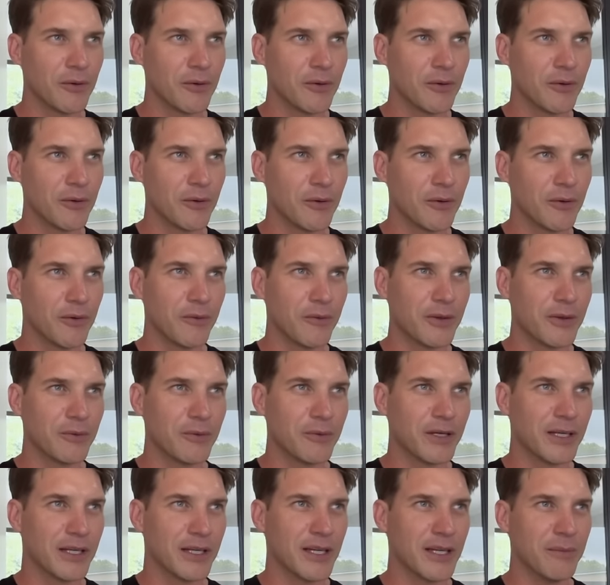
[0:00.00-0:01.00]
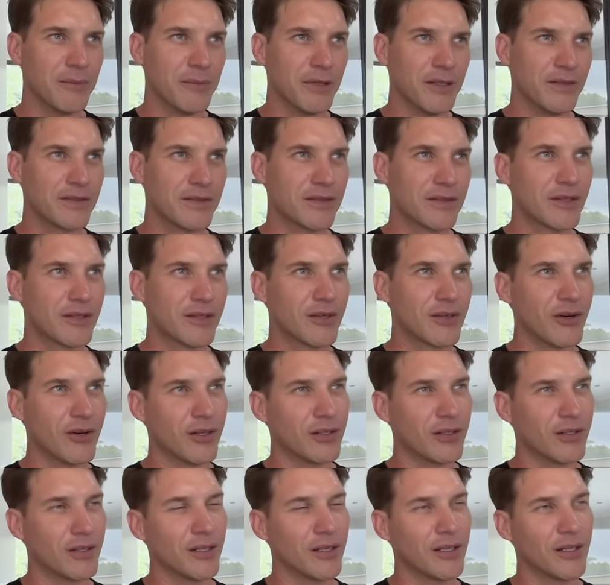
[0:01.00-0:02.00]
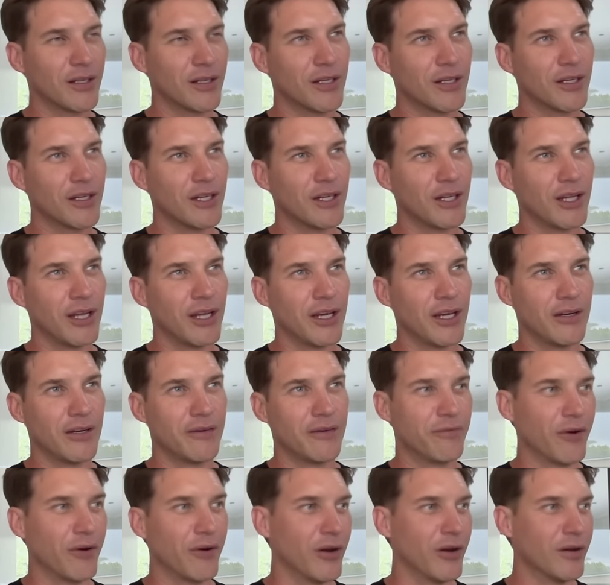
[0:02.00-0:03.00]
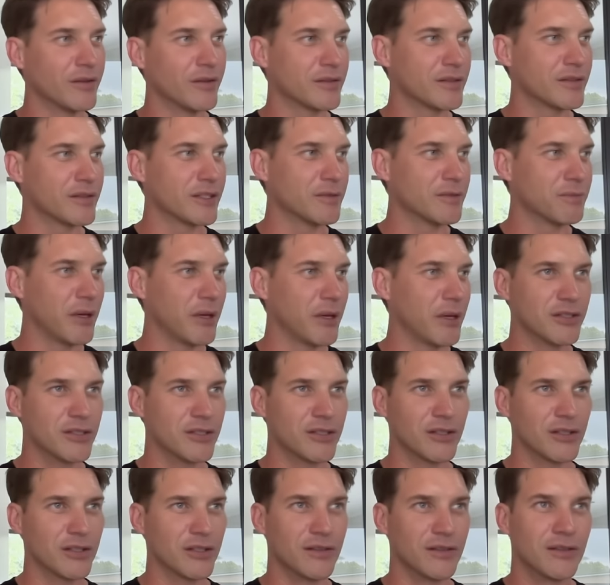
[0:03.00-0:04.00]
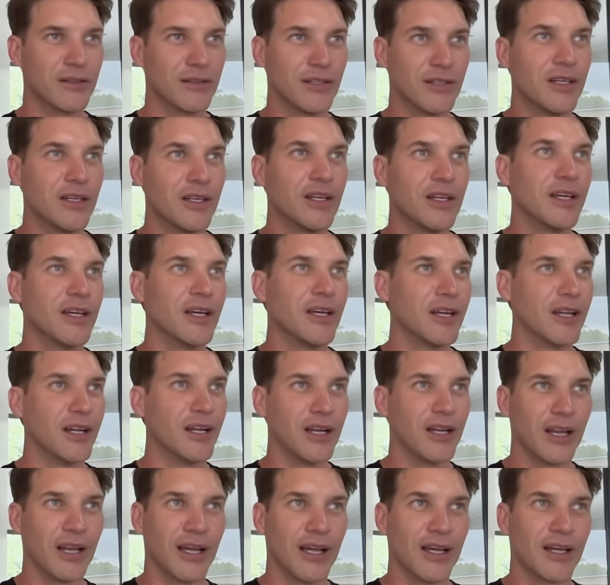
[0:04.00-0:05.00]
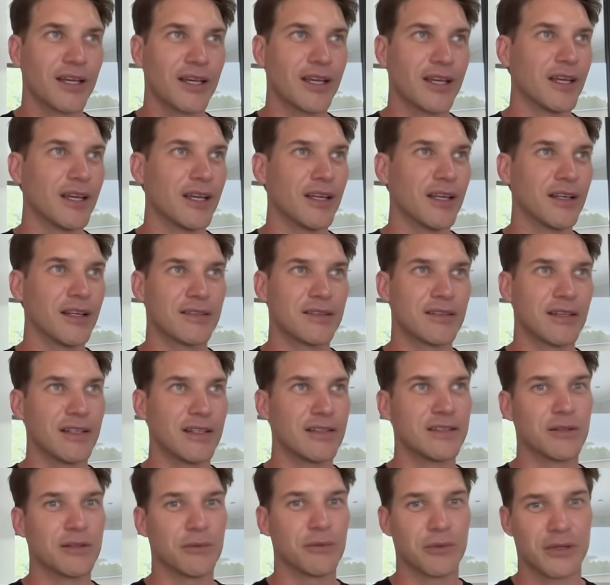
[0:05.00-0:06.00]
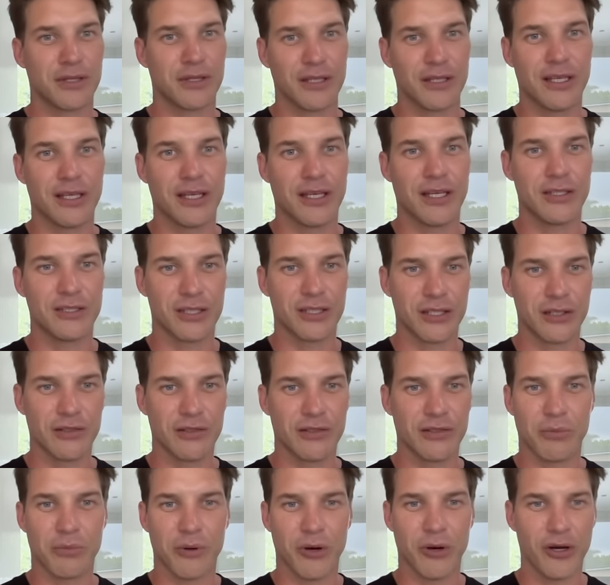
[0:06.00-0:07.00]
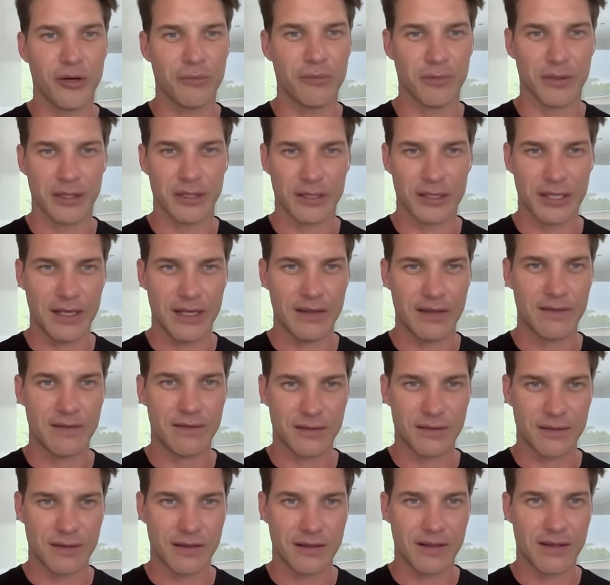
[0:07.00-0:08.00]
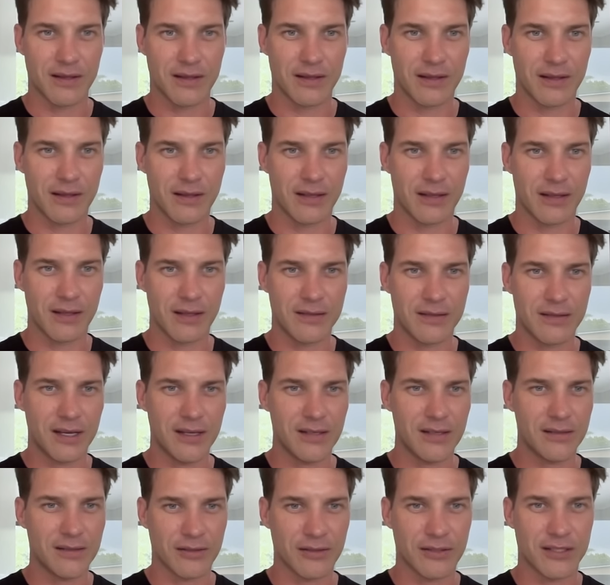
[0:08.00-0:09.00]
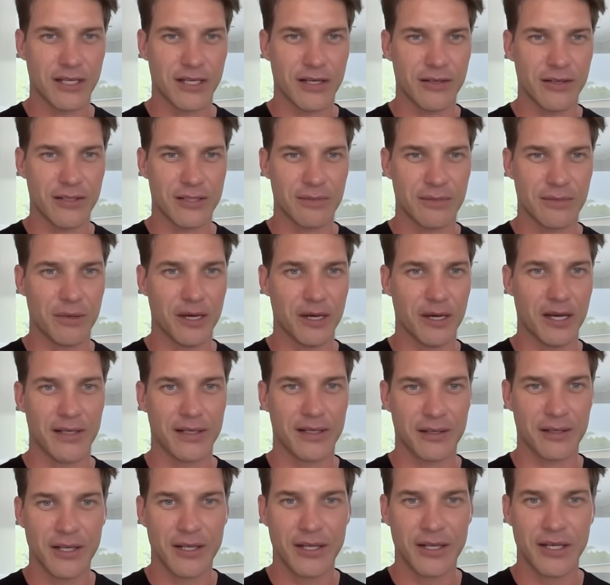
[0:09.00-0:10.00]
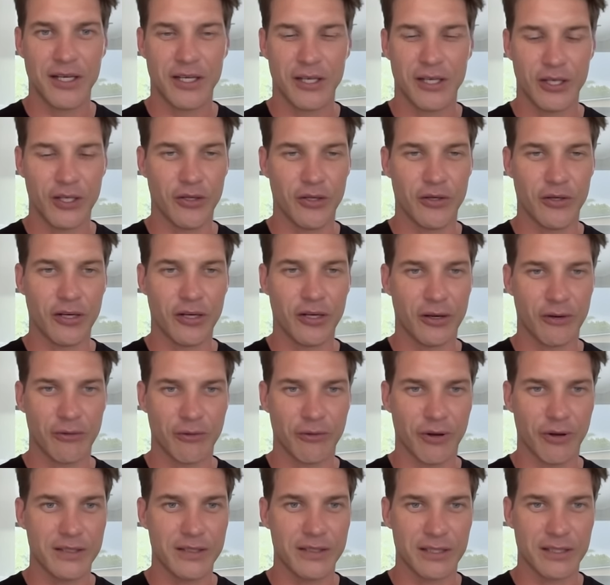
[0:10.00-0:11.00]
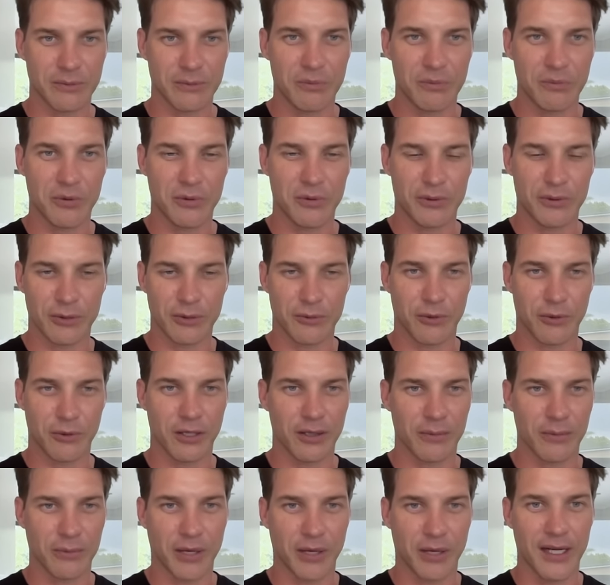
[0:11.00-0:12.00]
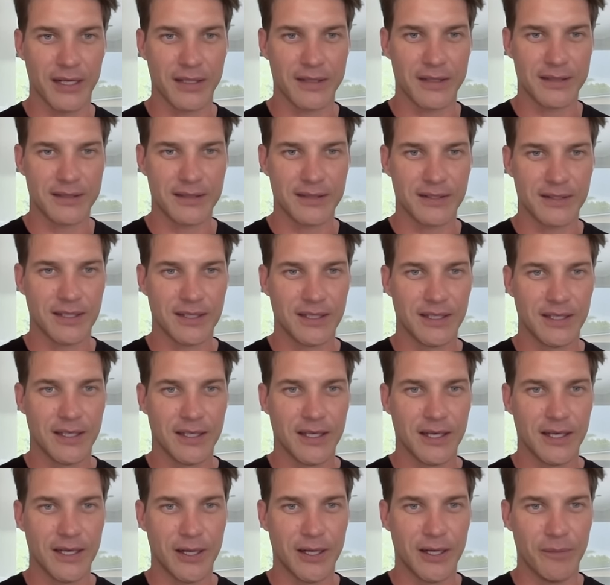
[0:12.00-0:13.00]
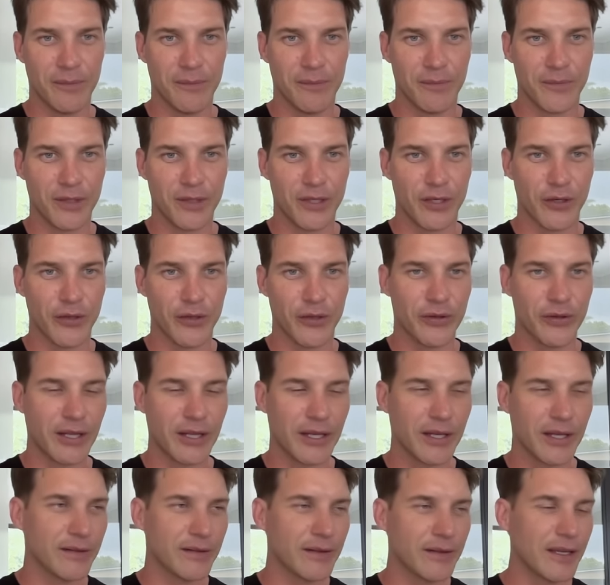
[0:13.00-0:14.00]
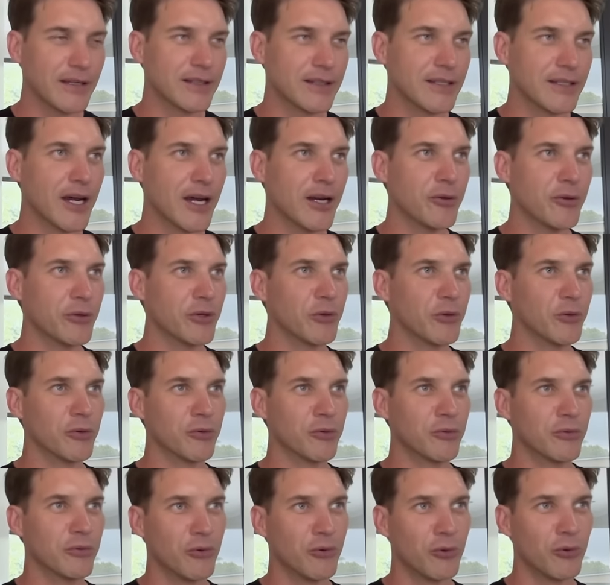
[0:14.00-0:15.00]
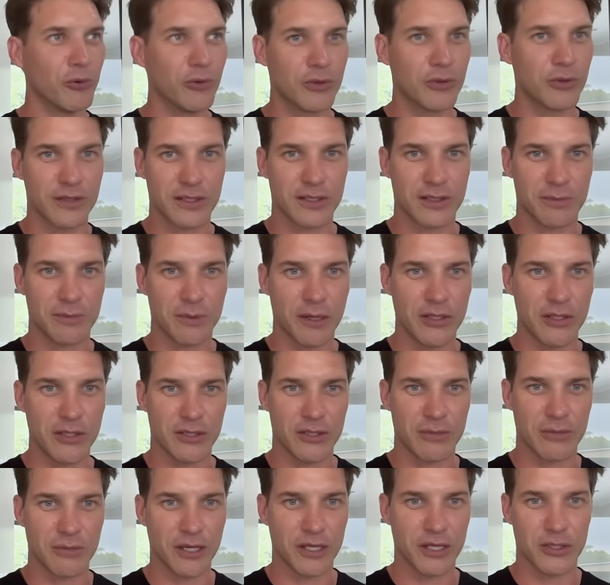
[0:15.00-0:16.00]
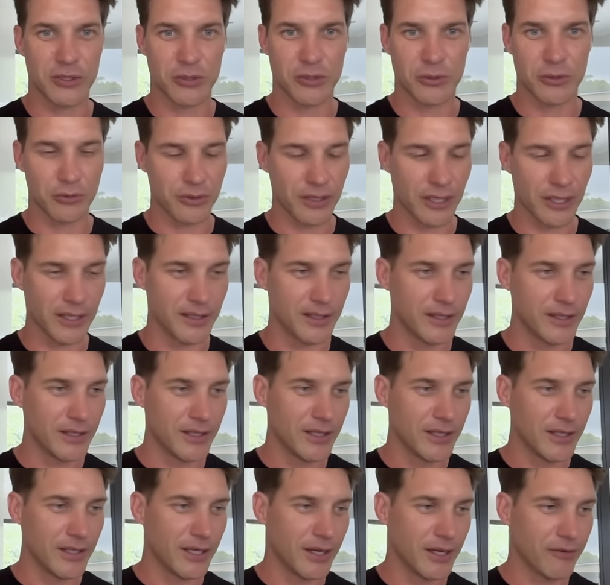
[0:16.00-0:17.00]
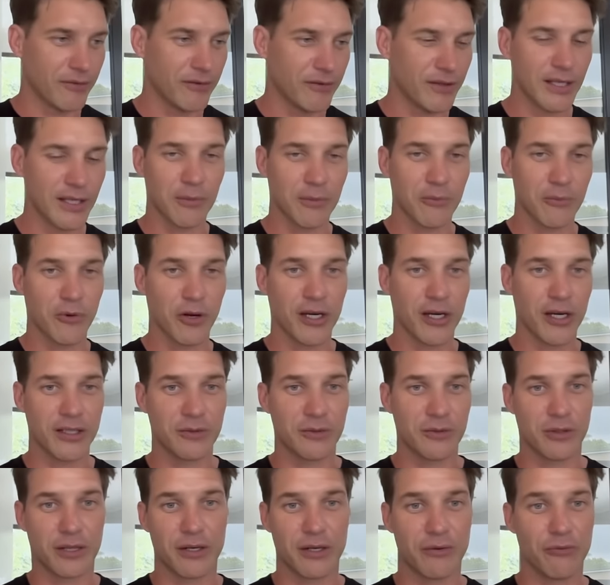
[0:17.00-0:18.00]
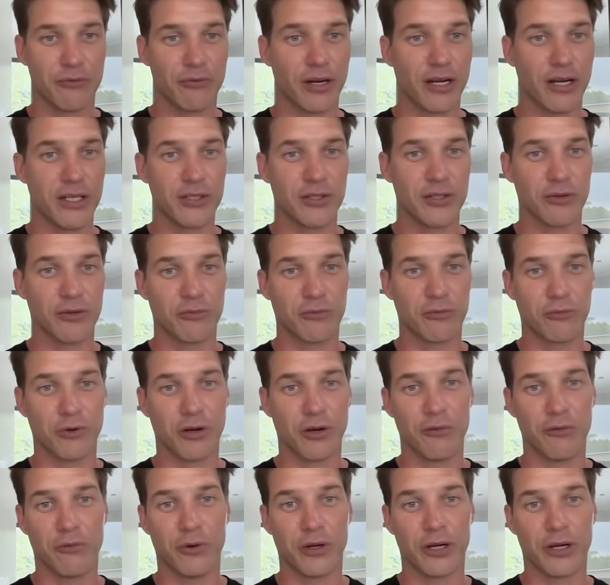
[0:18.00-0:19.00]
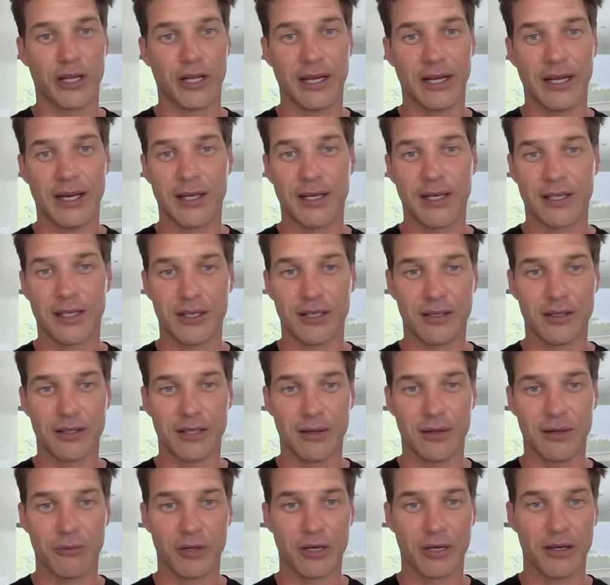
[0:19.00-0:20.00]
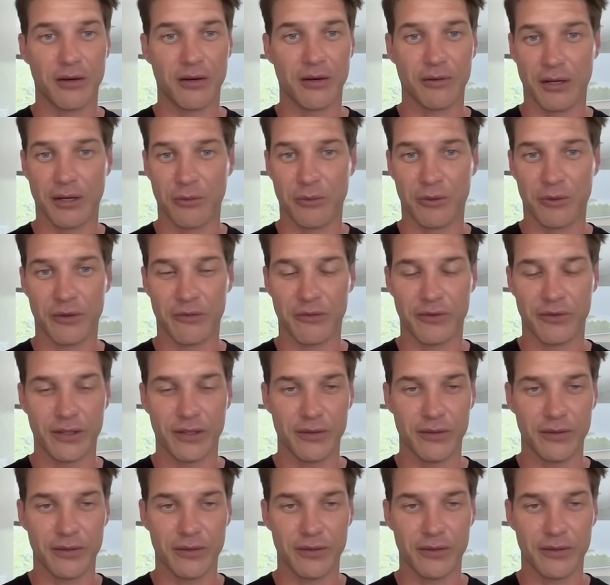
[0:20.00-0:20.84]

when when a company's got an advanced suspension like sensor within the engineering department, that's these guys are serious about you know not only racing but building quality bikes. Um, you know they they dynoing all, all the suspension to make sure that everything I'm riding is within range of, of what I like and, and what I, I want to feel.